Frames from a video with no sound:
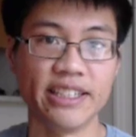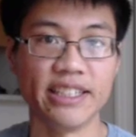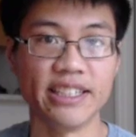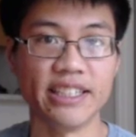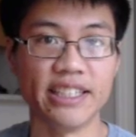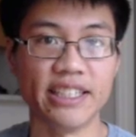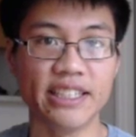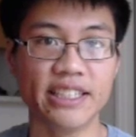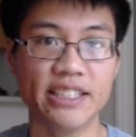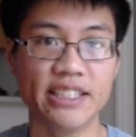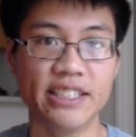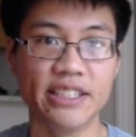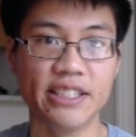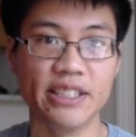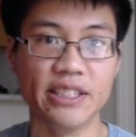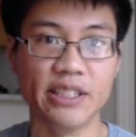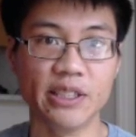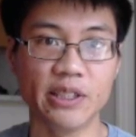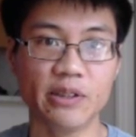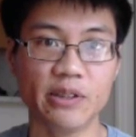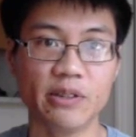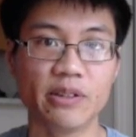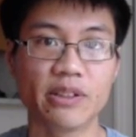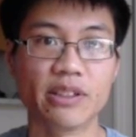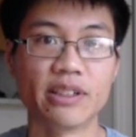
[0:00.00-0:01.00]

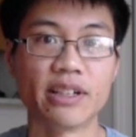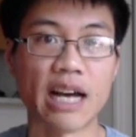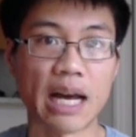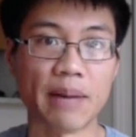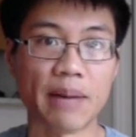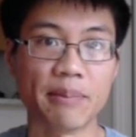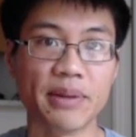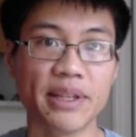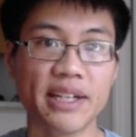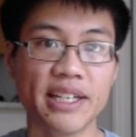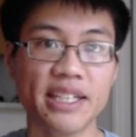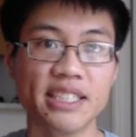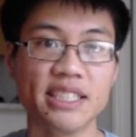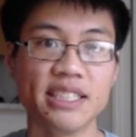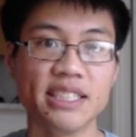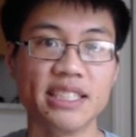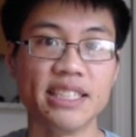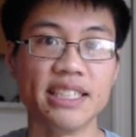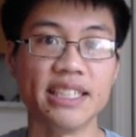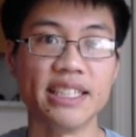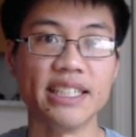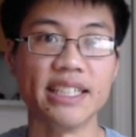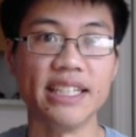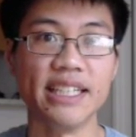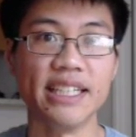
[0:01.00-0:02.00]
into communist
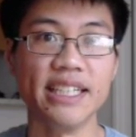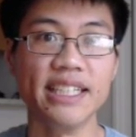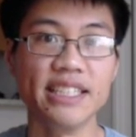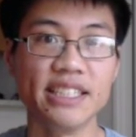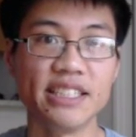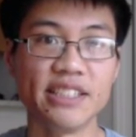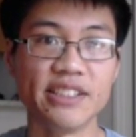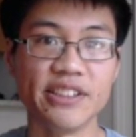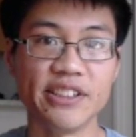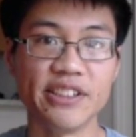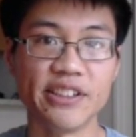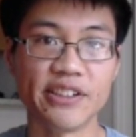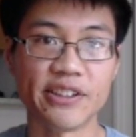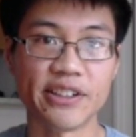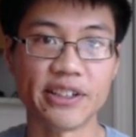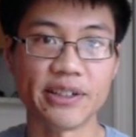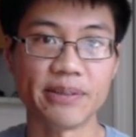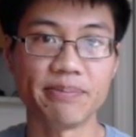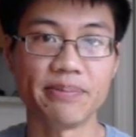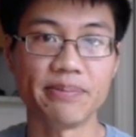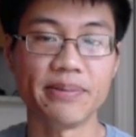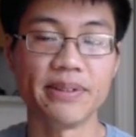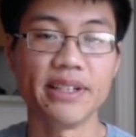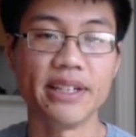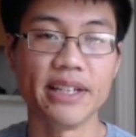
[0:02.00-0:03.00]
Eastern
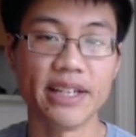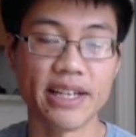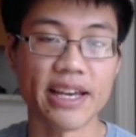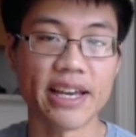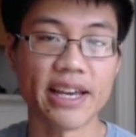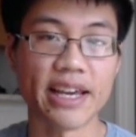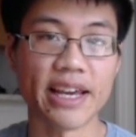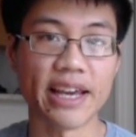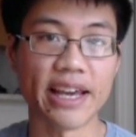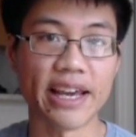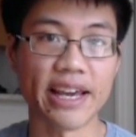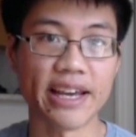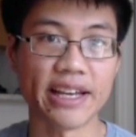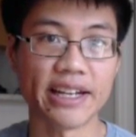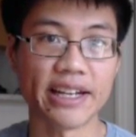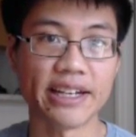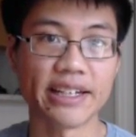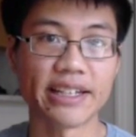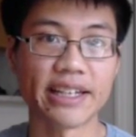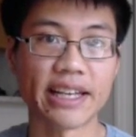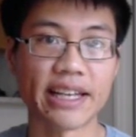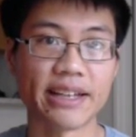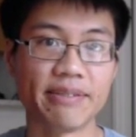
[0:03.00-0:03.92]
Europe and